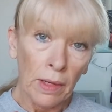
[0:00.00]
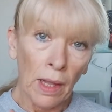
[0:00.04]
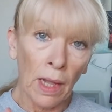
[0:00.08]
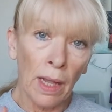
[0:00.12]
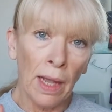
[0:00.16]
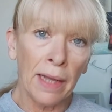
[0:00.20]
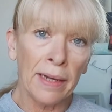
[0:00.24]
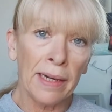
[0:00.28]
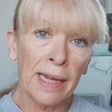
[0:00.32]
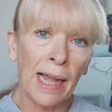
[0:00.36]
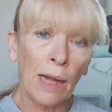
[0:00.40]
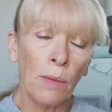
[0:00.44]

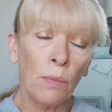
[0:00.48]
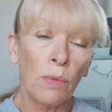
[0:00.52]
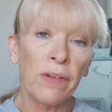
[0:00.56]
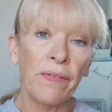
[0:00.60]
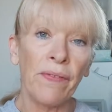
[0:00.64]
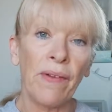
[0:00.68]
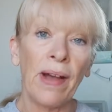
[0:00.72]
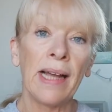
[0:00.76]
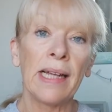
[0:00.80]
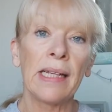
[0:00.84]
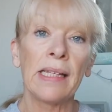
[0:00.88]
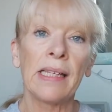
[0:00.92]
and I would
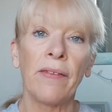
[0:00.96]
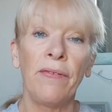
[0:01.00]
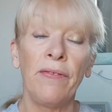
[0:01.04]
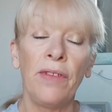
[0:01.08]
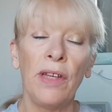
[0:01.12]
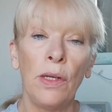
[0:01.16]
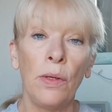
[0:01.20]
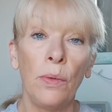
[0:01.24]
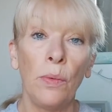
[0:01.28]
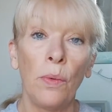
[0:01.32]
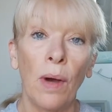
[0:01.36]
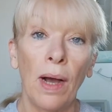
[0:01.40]
advise,
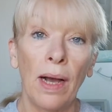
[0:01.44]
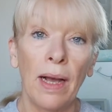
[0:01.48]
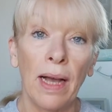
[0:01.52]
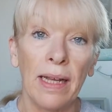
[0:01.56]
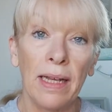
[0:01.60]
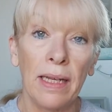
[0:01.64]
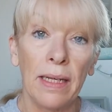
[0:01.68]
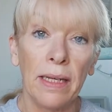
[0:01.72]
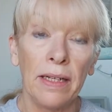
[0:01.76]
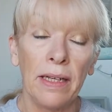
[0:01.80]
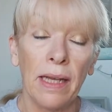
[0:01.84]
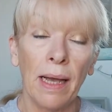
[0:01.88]

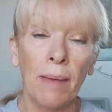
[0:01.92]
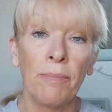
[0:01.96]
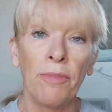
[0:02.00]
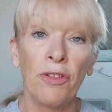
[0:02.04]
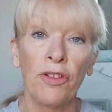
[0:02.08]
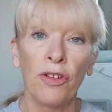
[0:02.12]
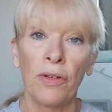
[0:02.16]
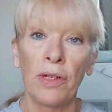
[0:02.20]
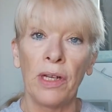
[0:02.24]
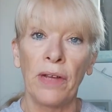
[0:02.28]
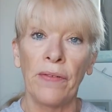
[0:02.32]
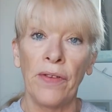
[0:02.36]
I'm
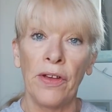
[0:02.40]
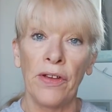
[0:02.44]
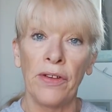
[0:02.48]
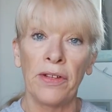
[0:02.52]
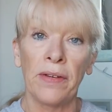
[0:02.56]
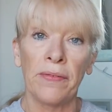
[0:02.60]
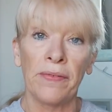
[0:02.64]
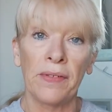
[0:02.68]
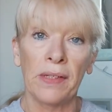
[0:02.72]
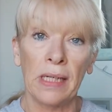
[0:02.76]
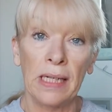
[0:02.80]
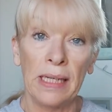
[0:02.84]
sure you've
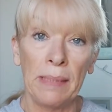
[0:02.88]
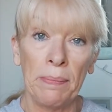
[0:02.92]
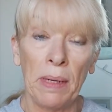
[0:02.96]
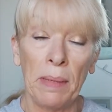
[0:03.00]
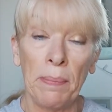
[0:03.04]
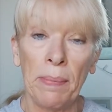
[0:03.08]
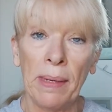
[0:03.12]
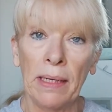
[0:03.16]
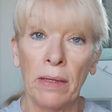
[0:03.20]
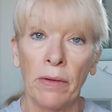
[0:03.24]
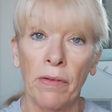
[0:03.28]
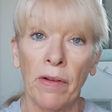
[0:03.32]
heard of Sleepy
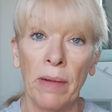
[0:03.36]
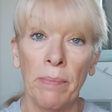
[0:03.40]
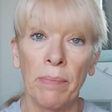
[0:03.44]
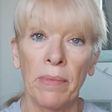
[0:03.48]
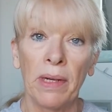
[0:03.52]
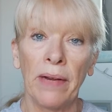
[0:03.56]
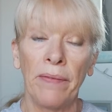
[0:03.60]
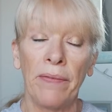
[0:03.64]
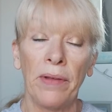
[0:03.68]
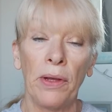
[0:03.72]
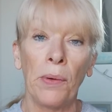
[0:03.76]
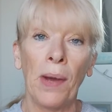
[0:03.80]
Pilgrim,
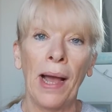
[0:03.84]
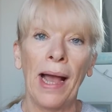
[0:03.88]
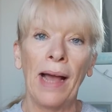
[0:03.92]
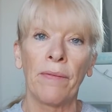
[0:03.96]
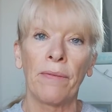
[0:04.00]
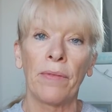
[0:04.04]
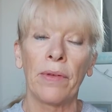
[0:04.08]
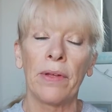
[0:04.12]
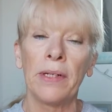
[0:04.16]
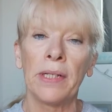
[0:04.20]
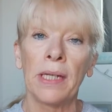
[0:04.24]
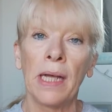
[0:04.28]
but if you
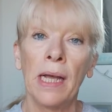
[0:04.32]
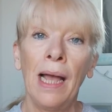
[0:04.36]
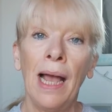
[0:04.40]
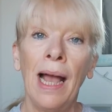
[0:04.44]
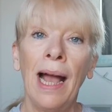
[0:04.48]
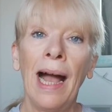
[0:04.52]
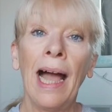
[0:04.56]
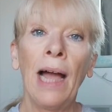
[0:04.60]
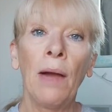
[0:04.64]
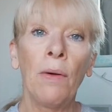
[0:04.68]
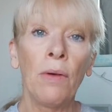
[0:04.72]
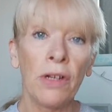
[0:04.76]
haven't,
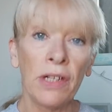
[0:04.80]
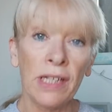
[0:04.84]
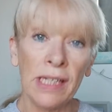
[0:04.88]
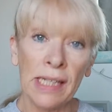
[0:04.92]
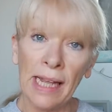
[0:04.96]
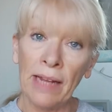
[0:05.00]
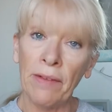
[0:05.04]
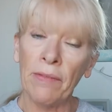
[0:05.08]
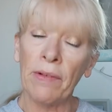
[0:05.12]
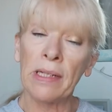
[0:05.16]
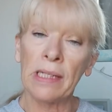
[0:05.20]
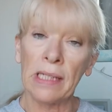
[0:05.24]
I would
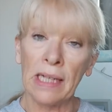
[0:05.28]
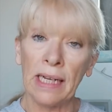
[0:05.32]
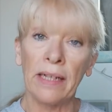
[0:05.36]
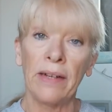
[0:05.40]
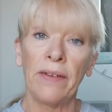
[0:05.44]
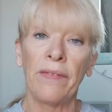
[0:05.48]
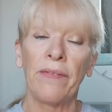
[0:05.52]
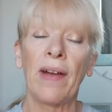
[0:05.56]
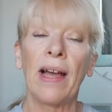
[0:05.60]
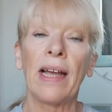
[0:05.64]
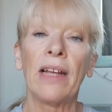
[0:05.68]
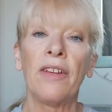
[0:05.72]
seriously
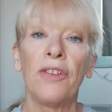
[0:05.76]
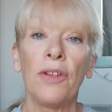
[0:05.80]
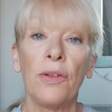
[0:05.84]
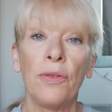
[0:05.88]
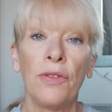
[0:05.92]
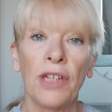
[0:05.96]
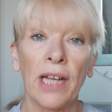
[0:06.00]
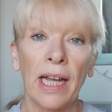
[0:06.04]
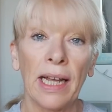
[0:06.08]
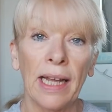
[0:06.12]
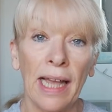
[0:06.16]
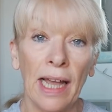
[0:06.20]
advise you
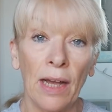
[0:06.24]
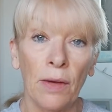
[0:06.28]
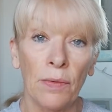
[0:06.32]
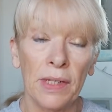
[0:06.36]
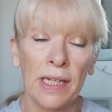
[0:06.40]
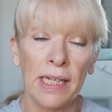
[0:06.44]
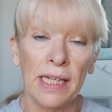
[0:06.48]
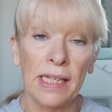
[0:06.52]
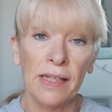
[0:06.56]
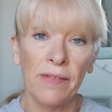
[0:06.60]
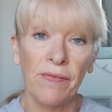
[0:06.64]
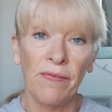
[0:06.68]
check out
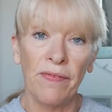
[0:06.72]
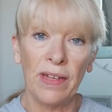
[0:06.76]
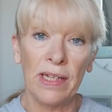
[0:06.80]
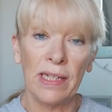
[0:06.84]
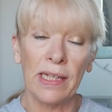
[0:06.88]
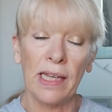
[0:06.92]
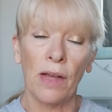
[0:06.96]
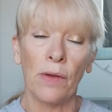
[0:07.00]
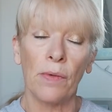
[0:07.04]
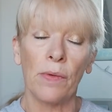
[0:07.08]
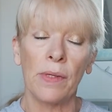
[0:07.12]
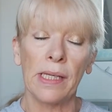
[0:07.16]
his
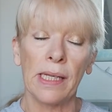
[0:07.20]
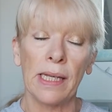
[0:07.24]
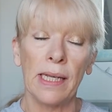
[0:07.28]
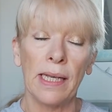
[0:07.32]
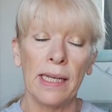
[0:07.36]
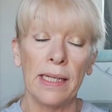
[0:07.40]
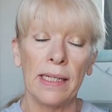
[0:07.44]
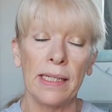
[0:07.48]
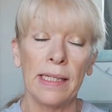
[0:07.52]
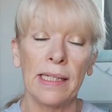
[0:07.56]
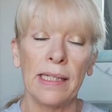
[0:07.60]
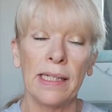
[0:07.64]
videos.
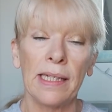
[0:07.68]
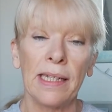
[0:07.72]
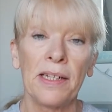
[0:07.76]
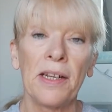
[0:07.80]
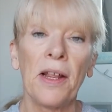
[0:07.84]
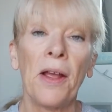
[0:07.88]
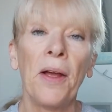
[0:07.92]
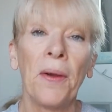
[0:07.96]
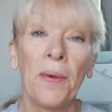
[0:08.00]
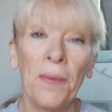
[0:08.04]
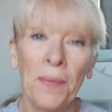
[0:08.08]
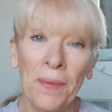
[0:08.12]
It's,
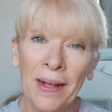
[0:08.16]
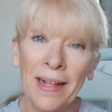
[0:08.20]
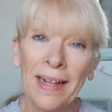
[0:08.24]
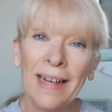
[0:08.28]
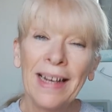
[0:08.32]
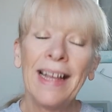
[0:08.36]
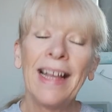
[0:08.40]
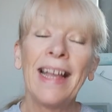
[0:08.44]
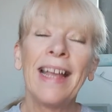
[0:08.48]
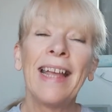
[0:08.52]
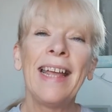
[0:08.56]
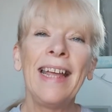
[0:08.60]

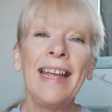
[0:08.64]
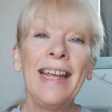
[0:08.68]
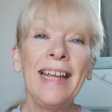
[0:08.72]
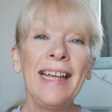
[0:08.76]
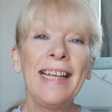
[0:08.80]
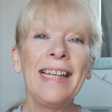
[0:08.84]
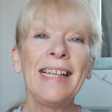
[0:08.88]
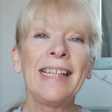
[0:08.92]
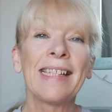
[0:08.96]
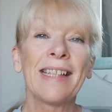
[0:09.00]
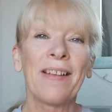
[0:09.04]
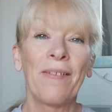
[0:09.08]

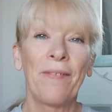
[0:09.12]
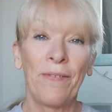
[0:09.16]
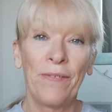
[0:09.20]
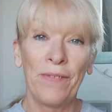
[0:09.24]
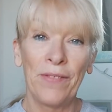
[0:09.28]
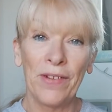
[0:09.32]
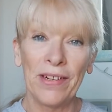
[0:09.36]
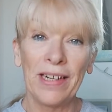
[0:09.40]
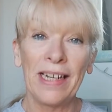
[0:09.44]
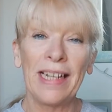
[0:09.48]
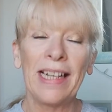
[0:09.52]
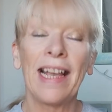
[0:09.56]
he's a
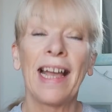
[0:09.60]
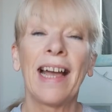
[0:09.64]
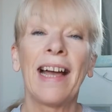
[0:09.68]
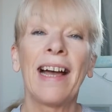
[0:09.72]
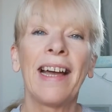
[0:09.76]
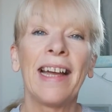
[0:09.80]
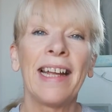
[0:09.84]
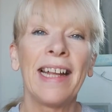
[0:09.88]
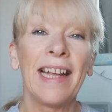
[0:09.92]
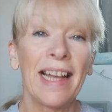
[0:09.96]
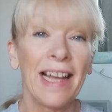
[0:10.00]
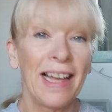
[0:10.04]
funny
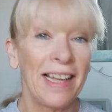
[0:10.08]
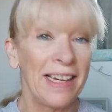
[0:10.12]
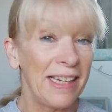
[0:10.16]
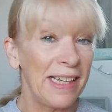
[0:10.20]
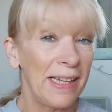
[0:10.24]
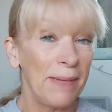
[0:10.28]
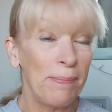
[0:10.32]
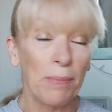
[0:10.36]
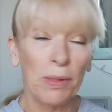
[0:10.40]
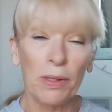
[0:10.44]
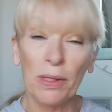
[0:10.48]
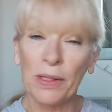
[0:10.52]
guy and
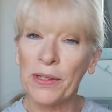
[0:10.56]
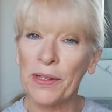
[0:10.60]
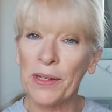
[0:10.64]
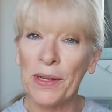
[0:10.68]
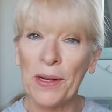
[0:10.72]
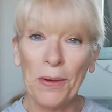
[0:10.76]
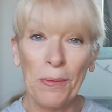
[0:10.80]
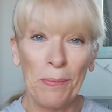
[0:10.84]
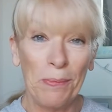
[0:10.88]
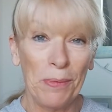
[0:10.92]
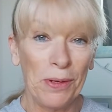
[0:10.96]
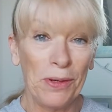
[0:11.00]
he pulls
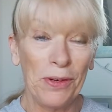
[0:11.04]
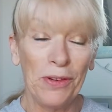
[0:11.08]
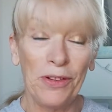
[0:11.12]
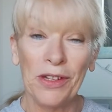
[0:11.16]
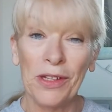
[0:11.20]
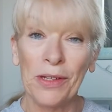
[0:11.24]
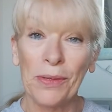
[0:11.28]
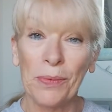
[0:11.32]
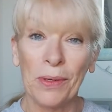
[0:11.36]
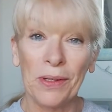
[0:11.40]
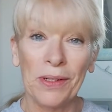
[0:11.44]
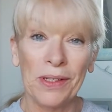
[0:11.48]
no
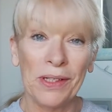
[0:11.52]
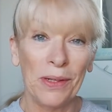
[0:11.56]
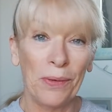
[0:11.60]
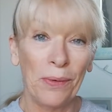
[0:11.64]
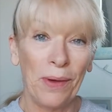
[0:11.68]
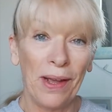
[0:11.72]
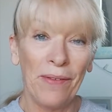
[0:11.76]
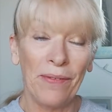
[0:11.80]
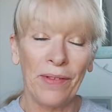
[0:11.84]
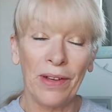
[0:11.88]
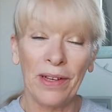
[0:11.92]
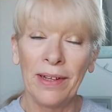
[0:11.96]
punches
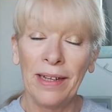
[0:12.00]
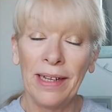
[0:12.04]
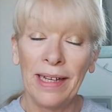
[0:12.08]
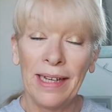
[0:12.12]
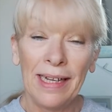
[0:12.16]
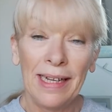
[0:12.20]
whatsoever.